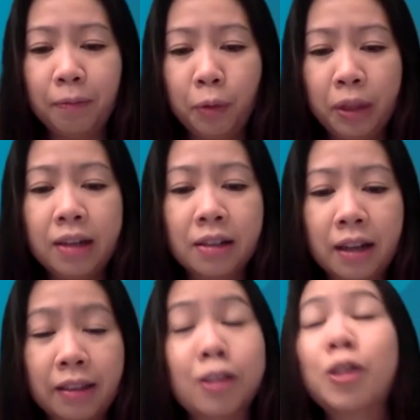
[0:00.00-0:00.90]
with
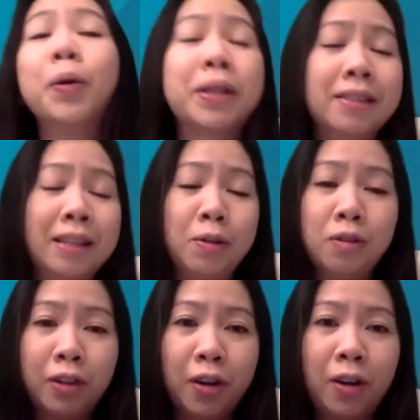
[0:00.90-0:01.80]
internet, there's no excuse
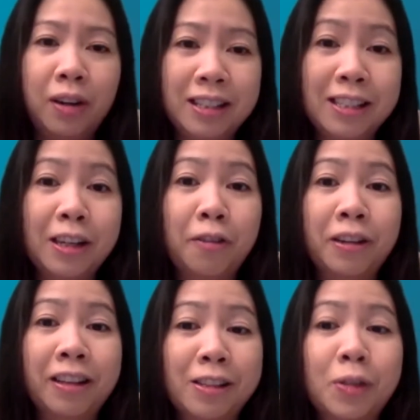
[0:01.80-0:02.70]
for not
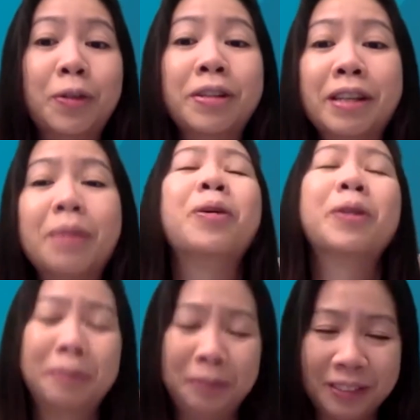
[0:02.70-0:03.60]
discovering these stories anymore.
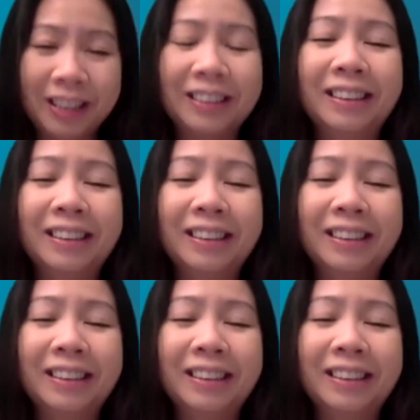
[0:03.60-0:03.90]
Yeah.